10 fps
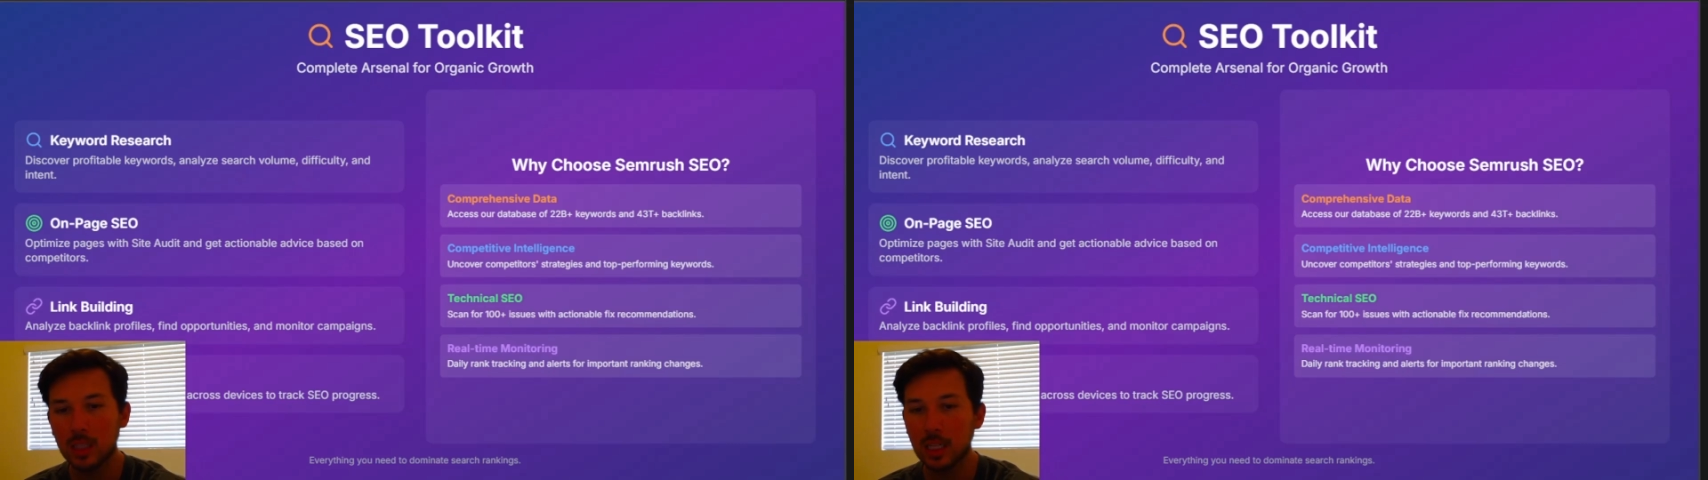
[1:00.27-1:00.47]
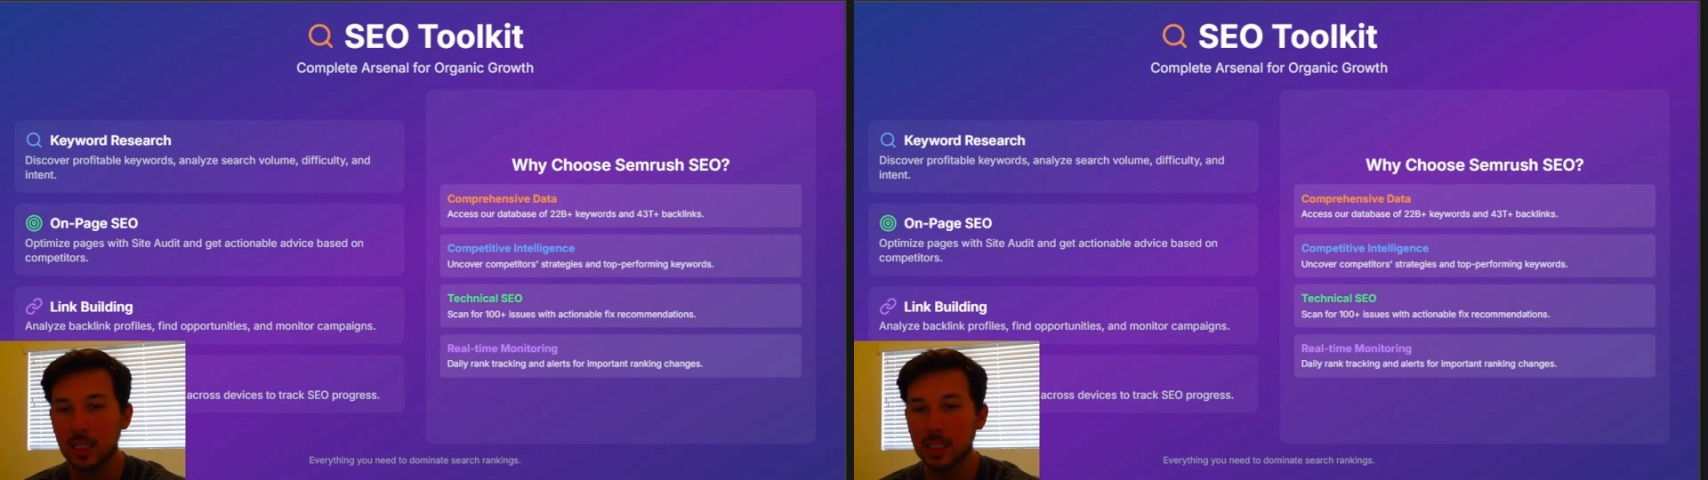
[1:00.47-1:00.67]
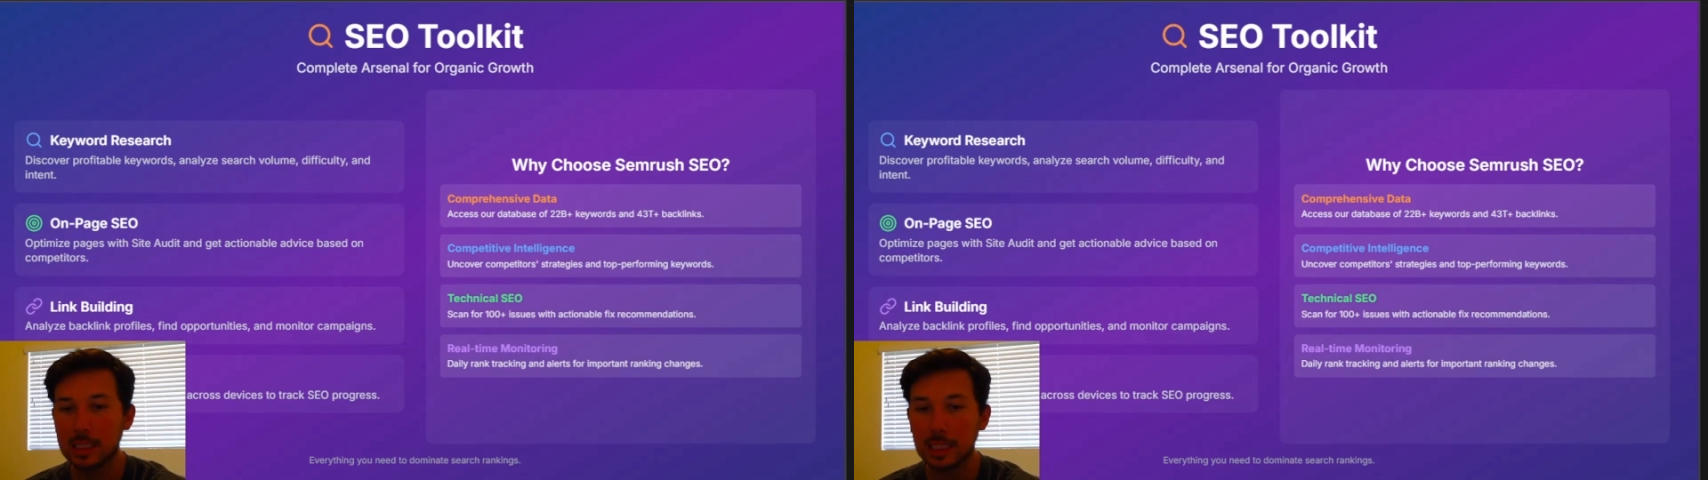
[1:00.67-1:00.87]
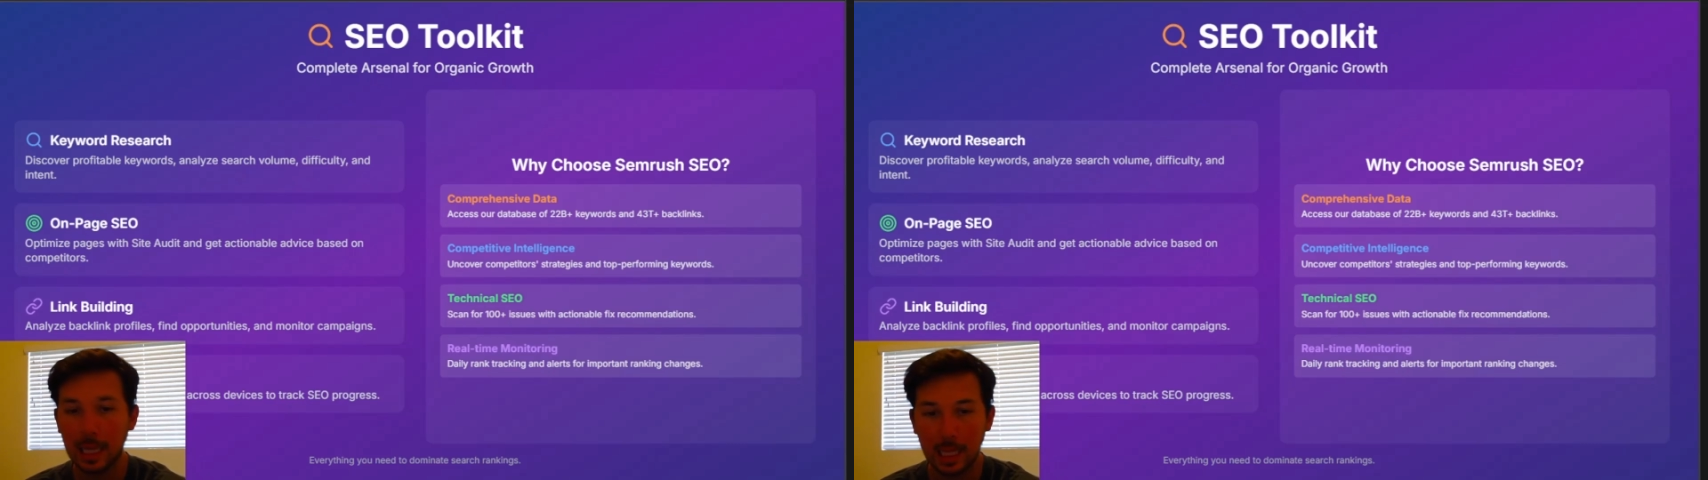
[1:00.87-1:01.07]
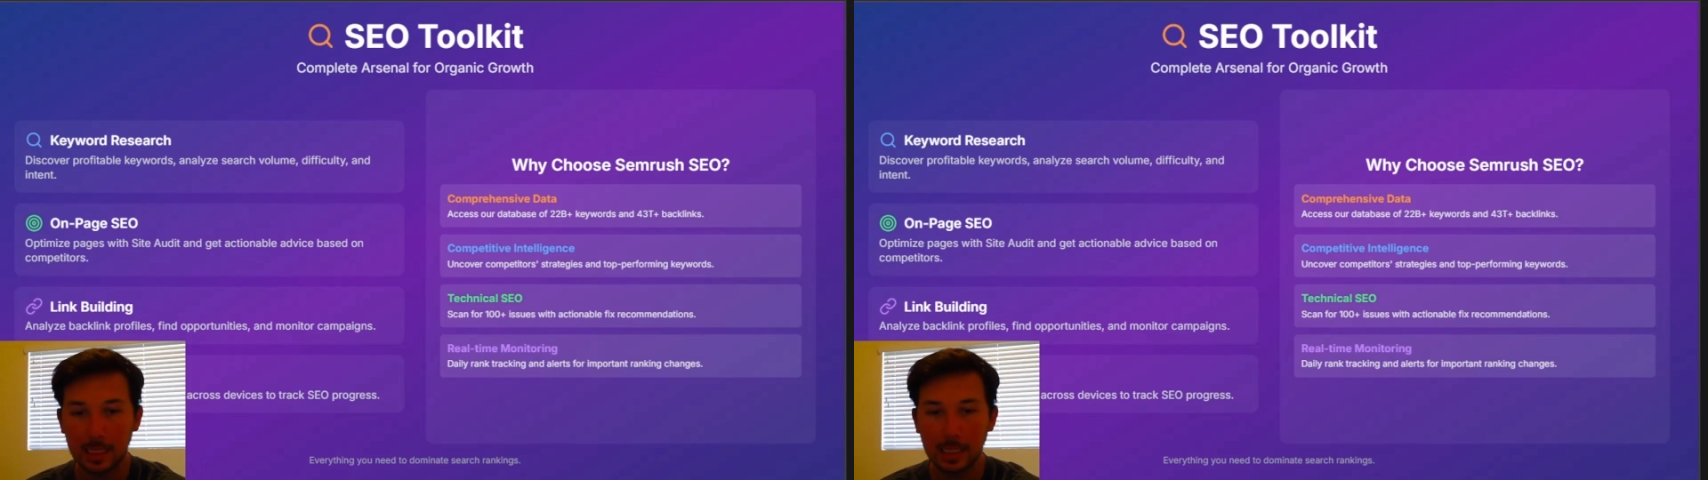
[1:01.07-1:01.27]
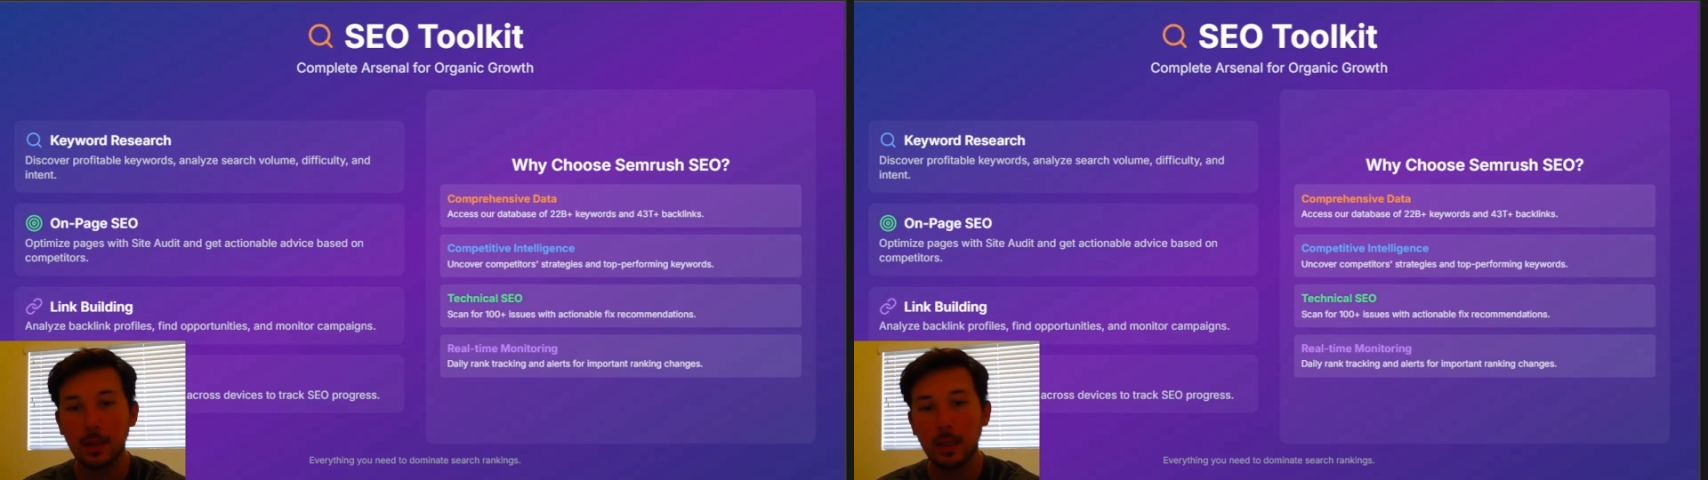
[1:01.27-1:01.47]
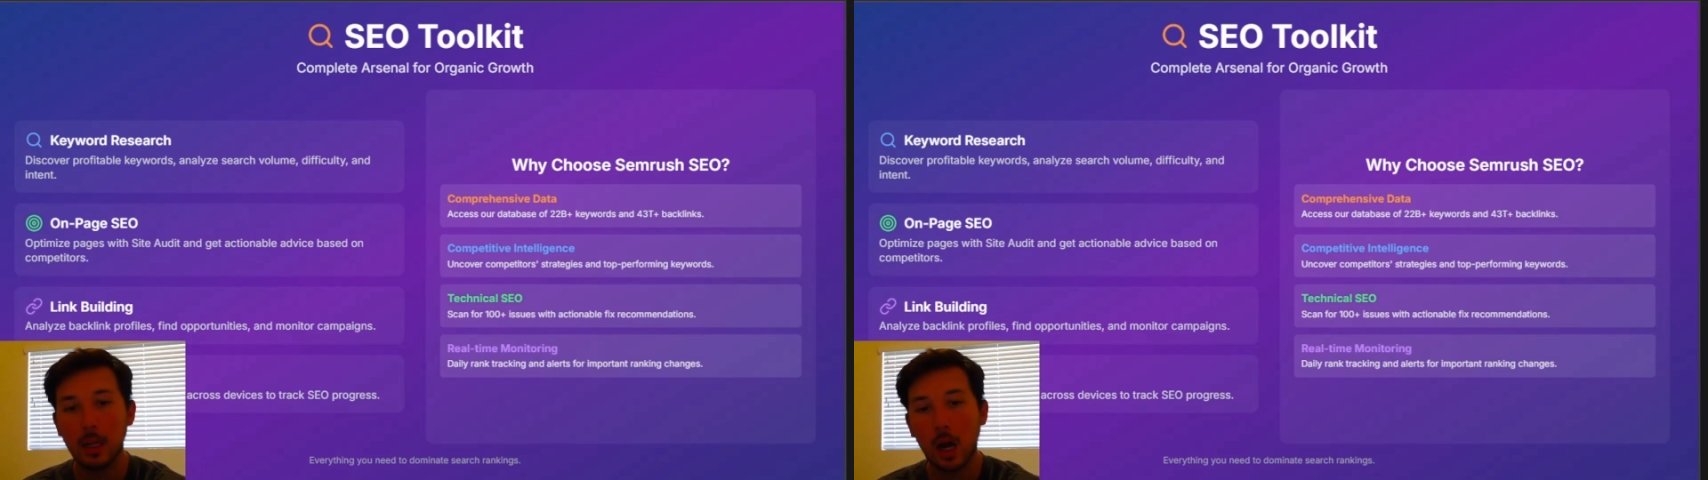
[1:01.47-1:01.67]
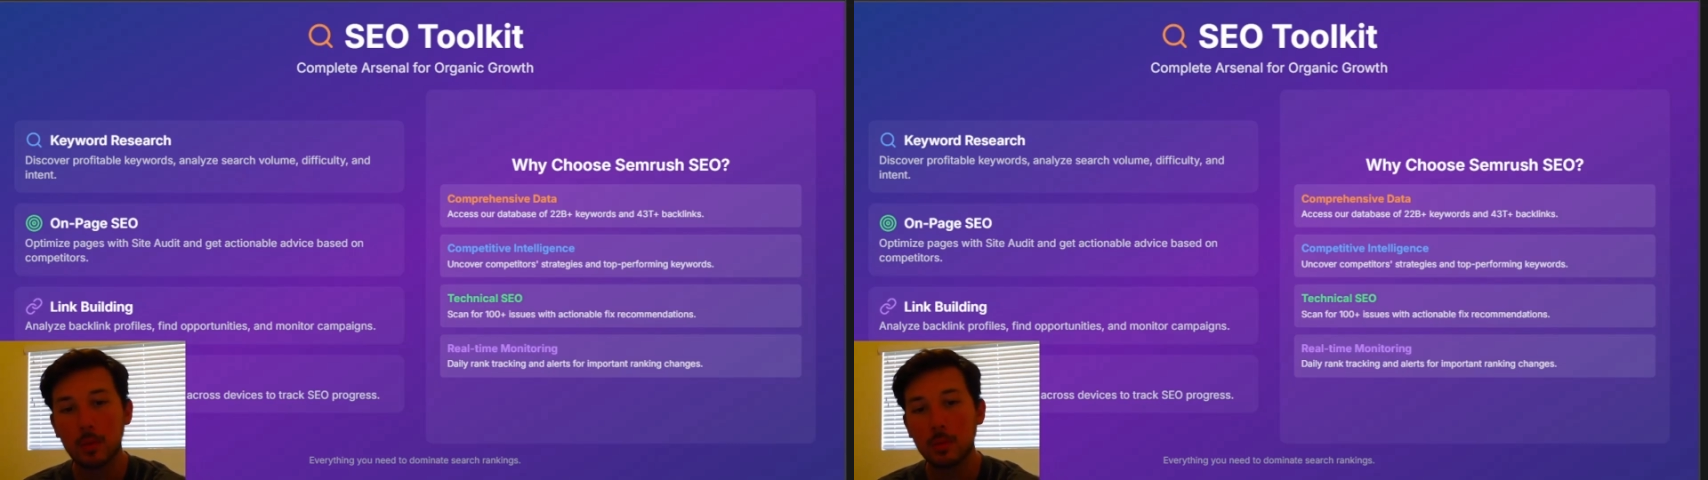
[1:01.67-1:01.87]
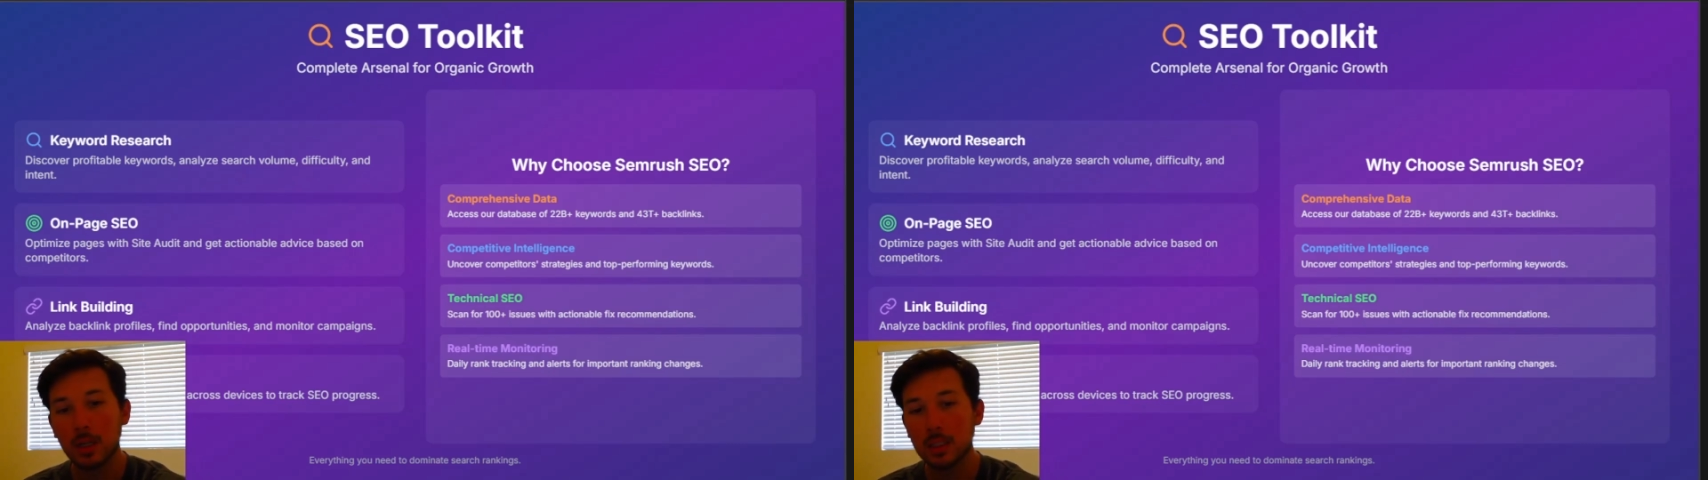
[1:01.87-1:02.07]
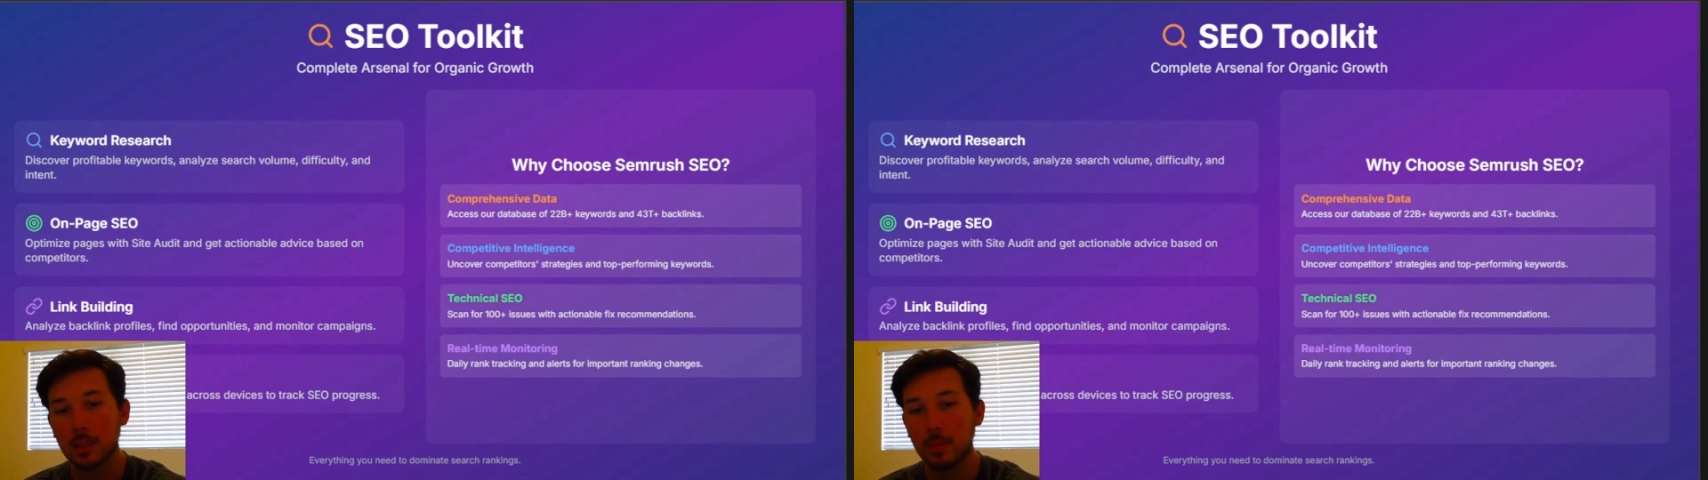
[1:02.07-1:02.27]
and intent. It optimizes